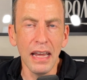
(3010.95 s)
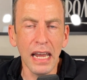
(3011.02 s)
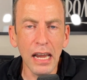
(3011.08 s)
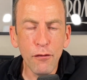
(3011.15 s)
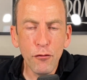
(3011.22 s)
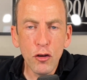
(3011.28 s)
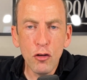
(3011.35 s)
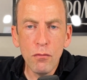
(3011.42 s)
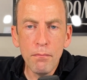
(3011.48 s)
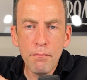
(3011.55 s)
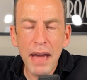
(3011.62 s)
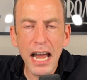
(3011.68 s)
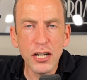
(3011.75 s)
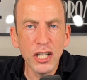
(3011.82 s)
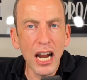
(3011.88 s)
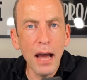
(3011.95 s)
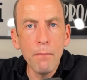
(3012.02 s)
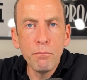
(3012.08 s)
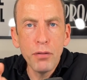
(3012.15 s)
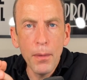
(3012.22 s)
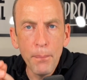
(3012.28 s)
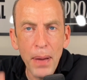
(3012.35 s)
If you measure
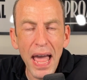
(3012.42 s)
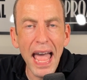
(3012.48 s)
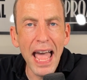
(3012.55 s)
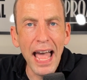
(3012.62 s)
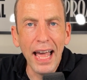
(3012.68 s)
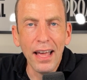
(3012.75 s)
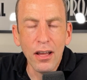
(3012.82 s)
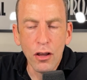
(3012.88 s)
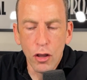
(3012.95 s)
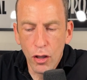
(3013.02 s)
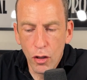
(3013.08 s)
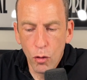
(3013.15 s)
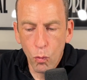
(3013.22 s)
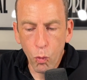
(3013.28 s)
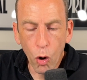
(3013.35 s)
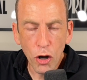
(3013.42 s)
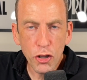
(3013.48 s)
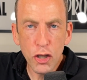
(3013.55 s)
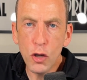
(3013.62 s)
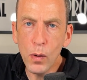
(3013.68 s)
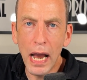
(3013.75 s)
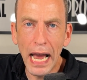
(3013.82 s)
and prepare what
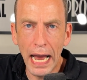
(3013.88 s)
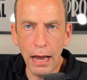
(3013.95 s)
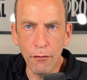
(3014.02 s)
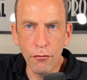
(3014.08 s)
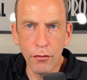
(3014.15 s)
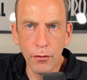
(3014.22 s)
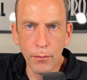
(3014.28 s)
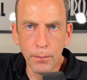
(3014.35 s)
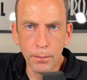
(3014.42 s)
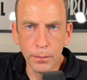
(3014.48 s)
you have